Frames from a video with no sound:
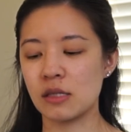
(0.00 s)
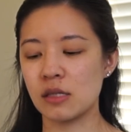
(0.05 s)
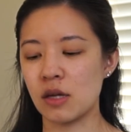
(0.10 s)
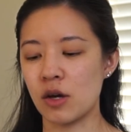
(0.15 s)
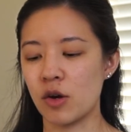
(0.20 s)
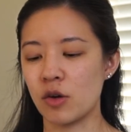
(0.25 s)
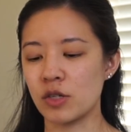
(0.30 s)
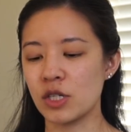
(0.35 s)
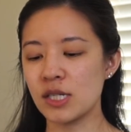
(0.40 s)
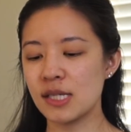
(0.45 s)

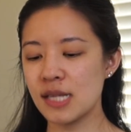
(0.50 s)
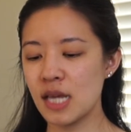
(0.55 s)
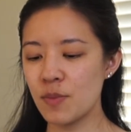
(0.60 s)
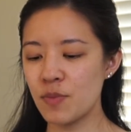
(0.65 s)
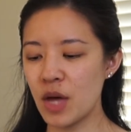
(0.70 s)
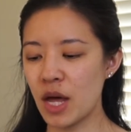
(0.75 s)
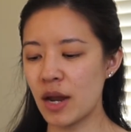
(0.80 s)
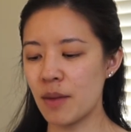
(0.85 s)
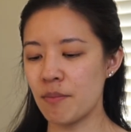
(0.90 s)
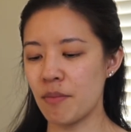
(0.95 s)
So just keep
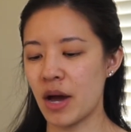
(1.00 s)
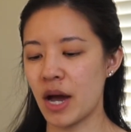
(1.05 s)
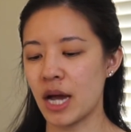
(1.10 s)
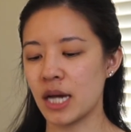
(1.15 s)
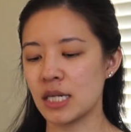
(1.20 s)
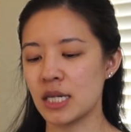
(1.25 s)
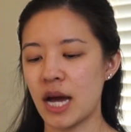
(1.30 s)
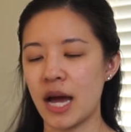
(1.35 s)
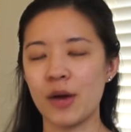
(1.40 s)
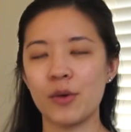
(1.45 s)
that in
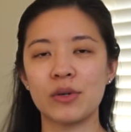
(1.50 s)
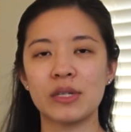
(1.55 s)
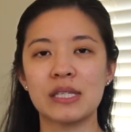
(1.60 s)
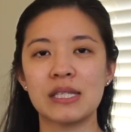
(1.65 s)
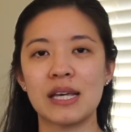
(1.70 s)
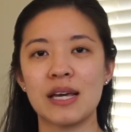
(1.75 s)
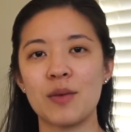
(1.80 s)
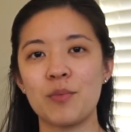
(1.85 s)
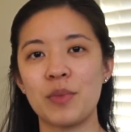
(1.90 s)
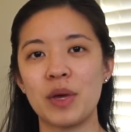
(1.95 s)
mind. I would
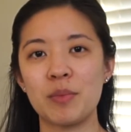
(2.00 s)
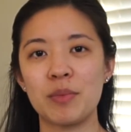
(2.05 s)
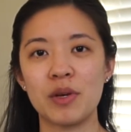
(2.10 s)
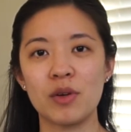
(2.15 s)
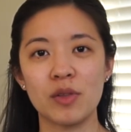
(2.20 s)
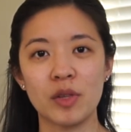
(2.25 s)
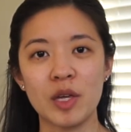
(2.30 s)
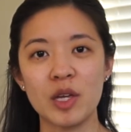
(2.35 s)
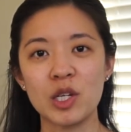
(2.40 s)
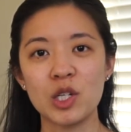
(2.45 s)
say maybe
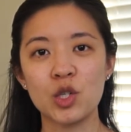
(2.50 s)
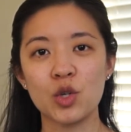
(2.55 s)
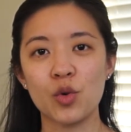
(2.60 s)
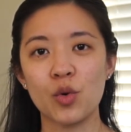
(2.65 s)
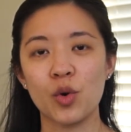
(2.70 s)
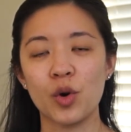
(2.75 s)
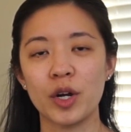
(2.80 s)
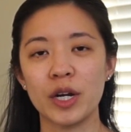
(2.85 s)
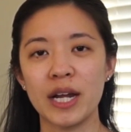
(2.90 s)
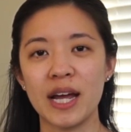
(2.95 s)
lean
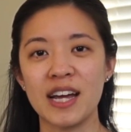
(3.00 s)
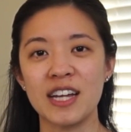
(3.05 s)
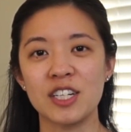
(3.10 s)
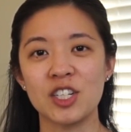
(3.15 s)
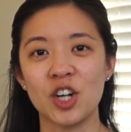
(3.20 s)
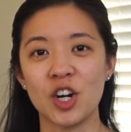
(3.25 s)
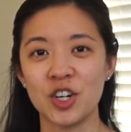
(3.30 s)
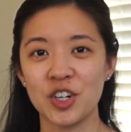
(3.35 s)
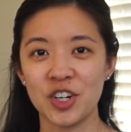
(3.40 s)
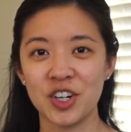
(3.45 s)
toward a
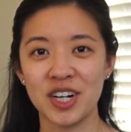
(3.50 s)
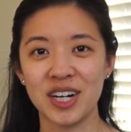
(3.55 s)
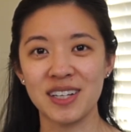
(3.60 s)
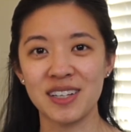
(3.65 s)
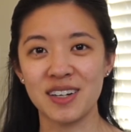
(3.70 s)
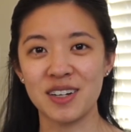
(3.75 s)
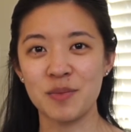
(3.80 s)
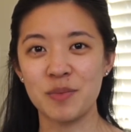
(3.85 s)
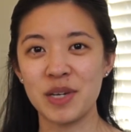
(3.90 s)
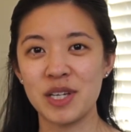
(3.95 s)
darker
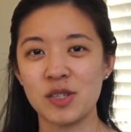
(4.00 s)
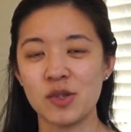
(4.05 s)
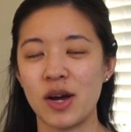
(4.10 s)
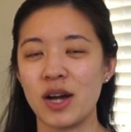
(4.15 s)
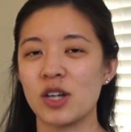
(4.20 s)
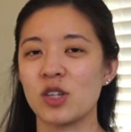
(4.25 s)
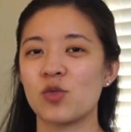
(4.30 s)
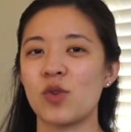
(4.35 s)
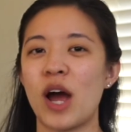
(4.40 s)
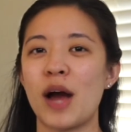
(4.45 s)
colored
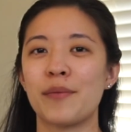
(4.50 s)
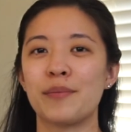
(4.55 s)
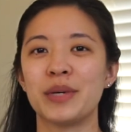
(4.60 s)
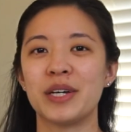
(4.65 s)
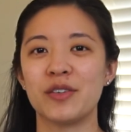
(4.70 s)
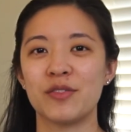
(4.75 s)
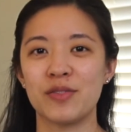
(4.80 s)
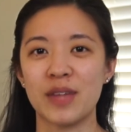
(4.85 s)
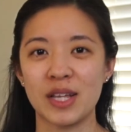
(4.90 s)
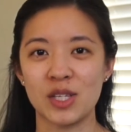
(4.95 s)
beeswax wrap
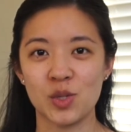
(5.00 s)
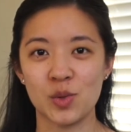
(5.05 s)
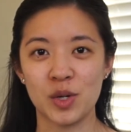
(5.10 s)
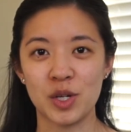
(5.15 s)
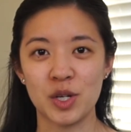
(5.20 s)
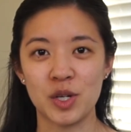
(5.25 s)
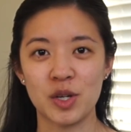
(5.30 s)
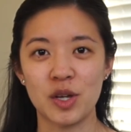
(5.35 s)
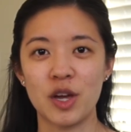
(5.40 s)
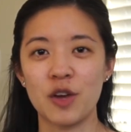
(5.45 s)
if
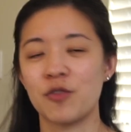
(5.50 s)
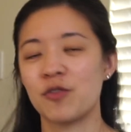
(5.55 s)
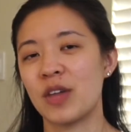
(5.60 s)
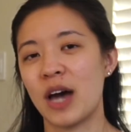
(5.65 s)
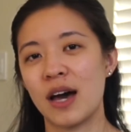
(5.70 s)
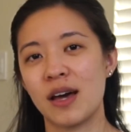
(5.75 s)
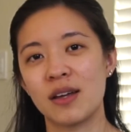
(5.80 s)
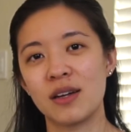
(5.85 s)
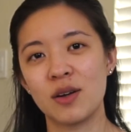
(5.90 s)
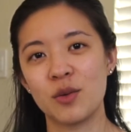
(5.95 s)

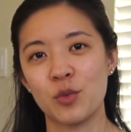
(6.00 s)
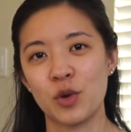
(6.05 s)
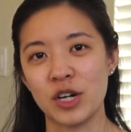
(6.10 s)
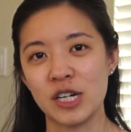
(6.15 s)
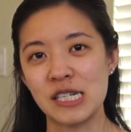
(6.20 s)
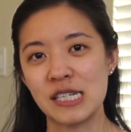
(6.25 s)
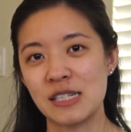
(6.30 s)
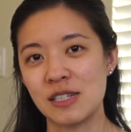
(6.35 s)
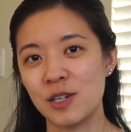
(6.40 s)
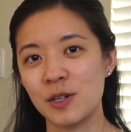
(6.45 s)
that
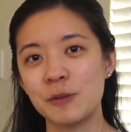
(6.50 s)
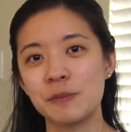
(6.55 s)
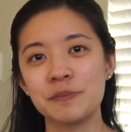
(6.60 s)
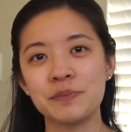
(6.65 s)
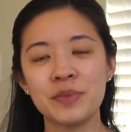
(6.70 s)
worries you.